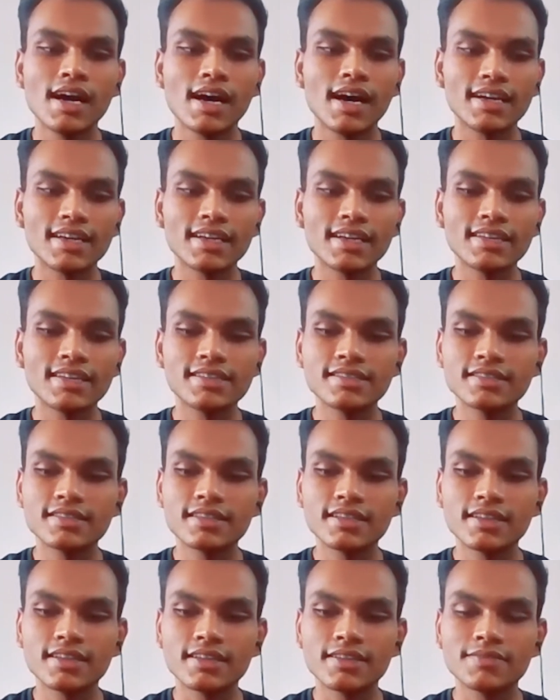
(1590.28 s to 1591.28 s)
I guess
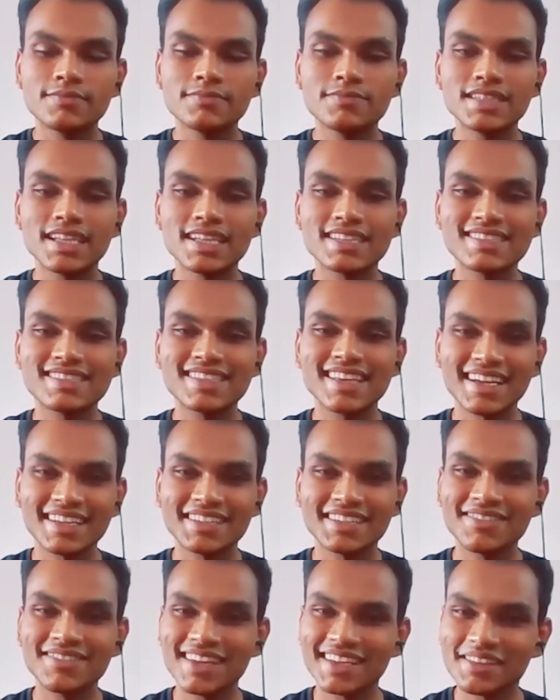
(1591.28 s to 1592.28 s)
that's
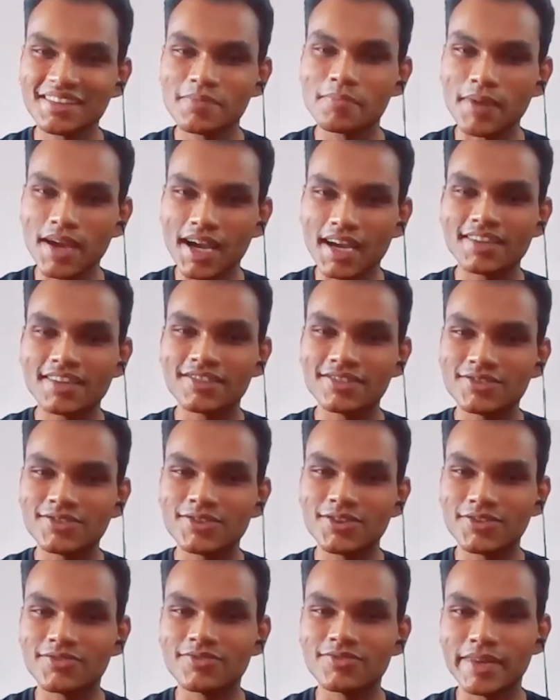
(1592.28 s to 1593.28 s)
kind of like the package
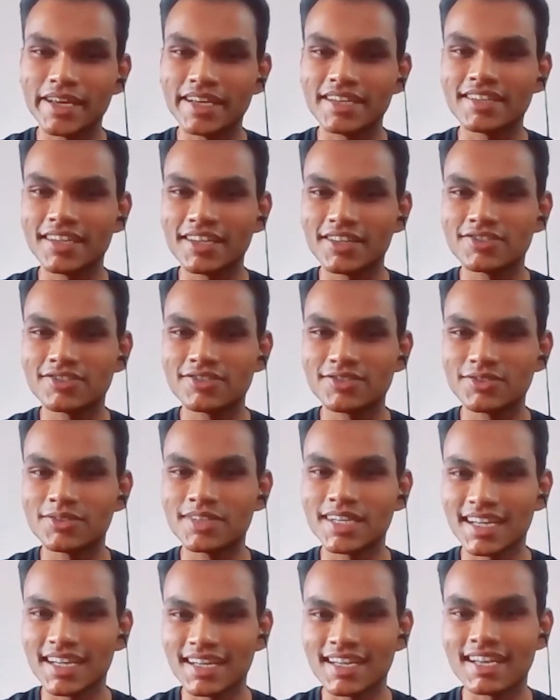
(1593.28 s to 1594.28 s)
of medication
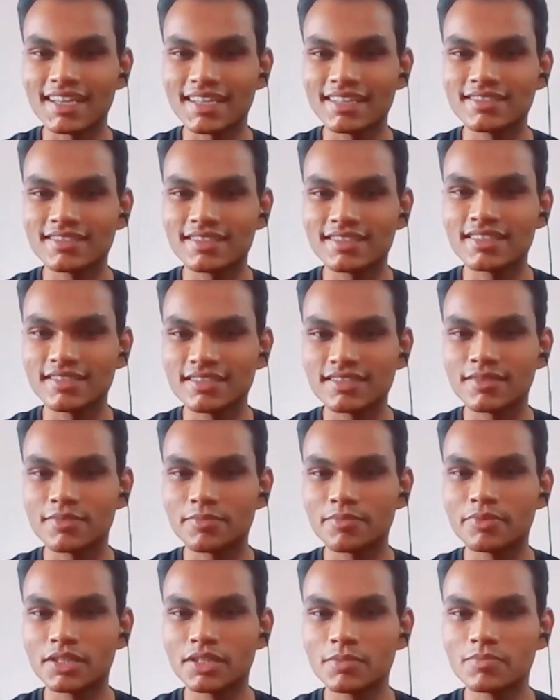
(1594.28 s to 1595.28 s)
you get. Like it's the
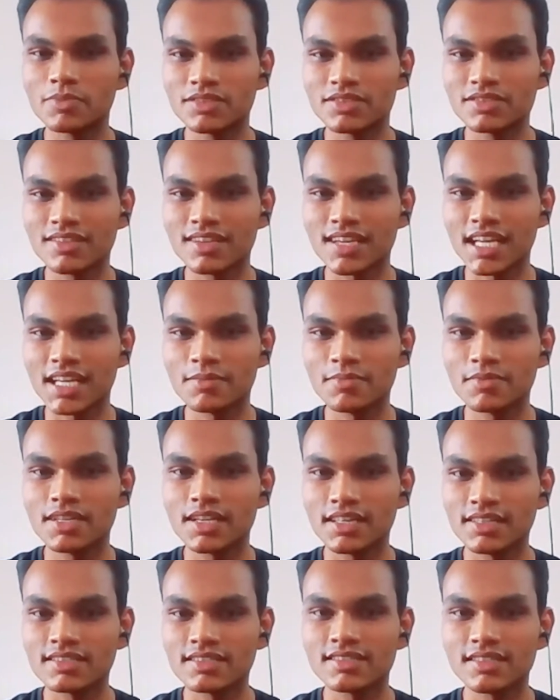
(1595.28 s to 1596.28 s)
pre-prescribed
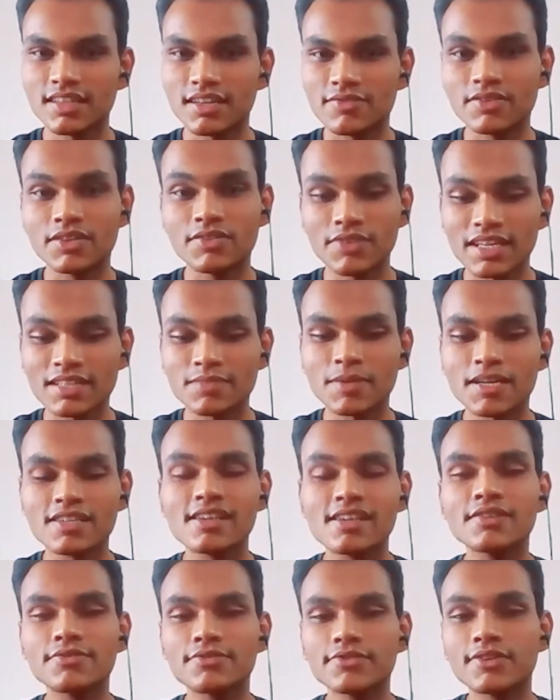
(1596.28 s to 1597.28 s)
kind of stuff.
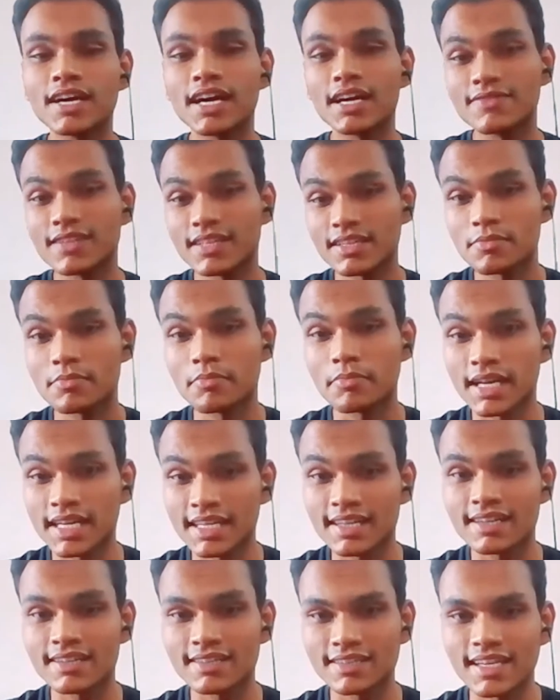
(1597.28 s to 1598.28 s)
Especially if you have like a
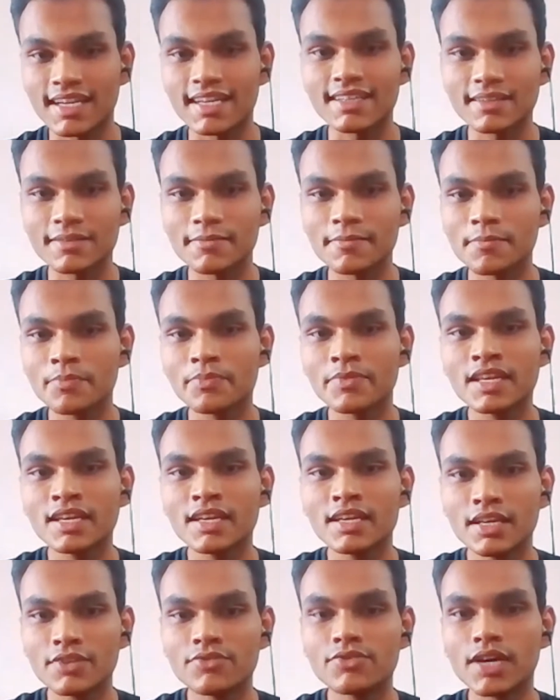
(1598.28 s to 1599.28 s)
mild attack.
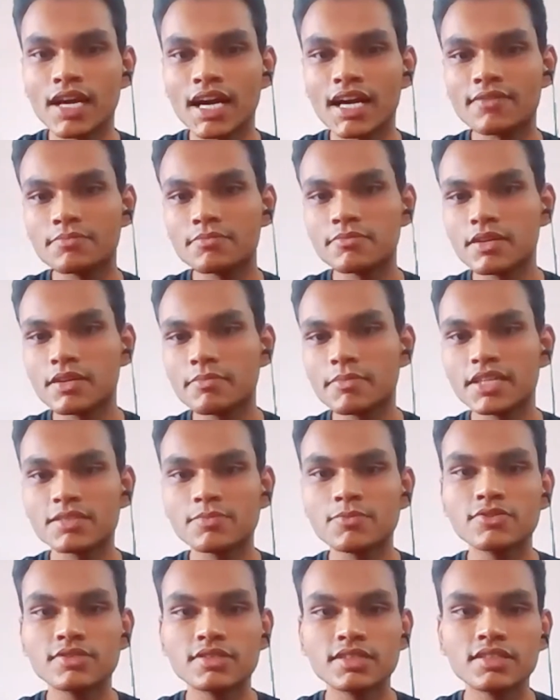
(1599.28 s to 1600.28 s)
If you have a
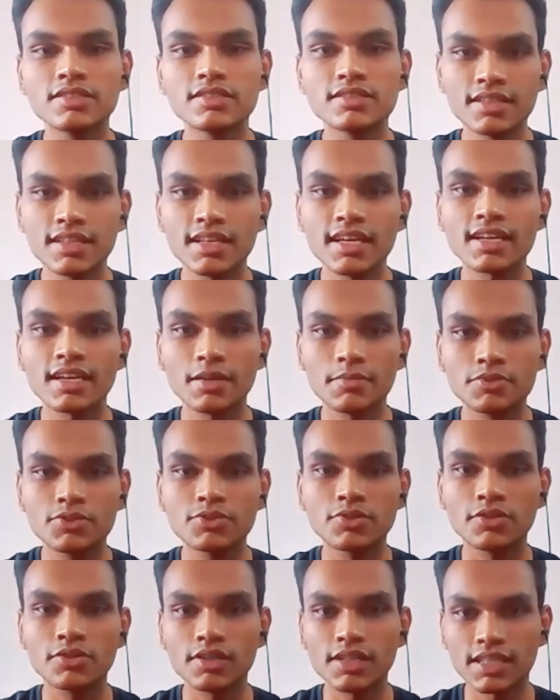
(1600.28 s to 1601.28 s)
much more serious attack, I'm
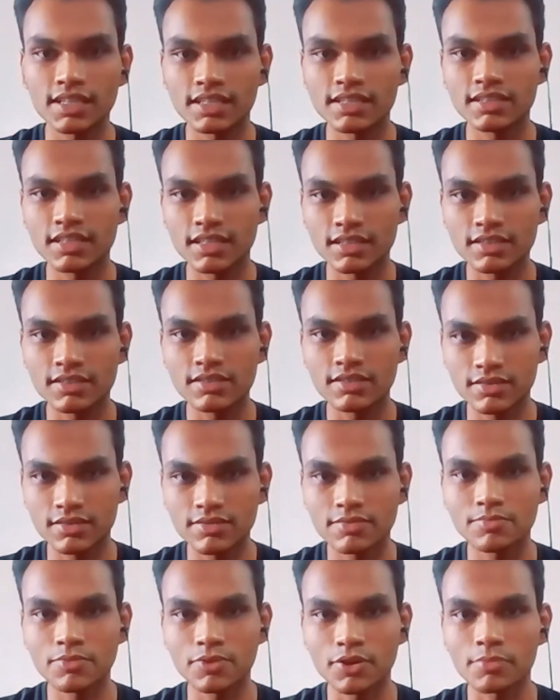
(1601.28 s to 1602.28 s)
sure like it's
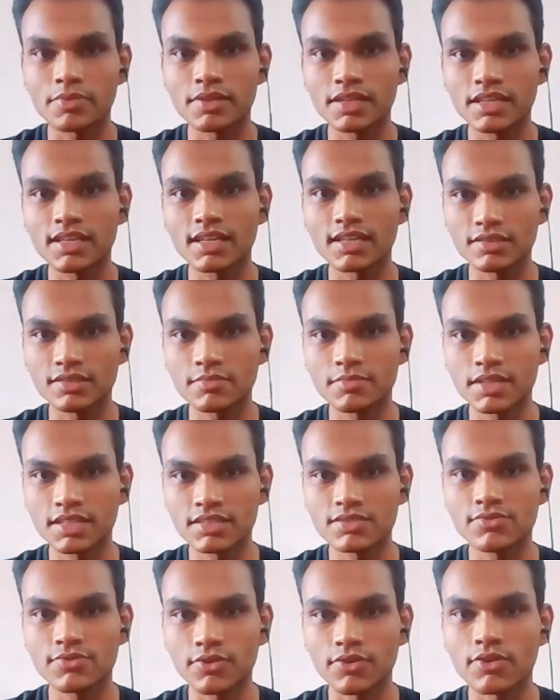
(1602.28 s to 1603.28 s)
properly
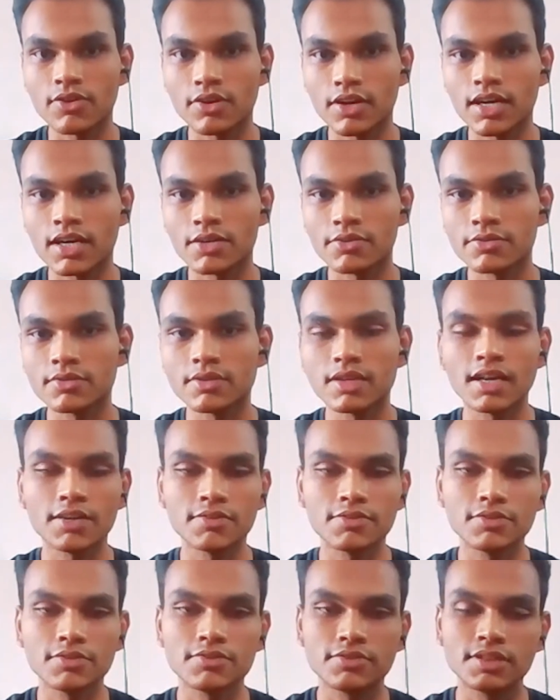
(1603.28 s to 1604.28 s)
customized for
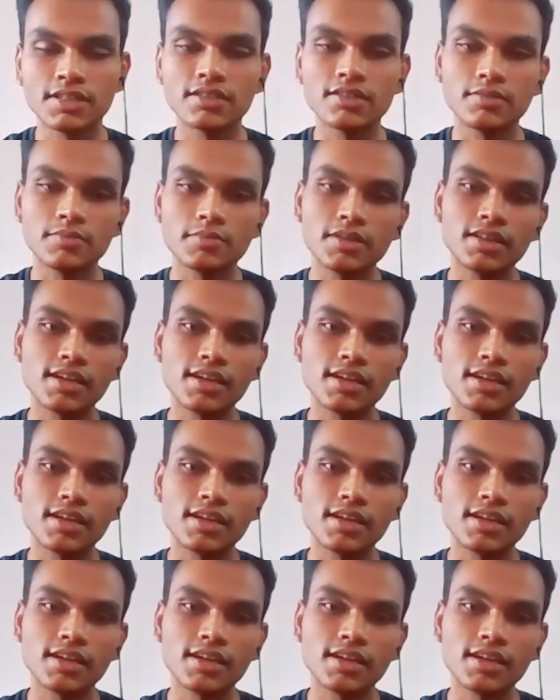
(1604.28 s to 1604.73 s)
how to treat it.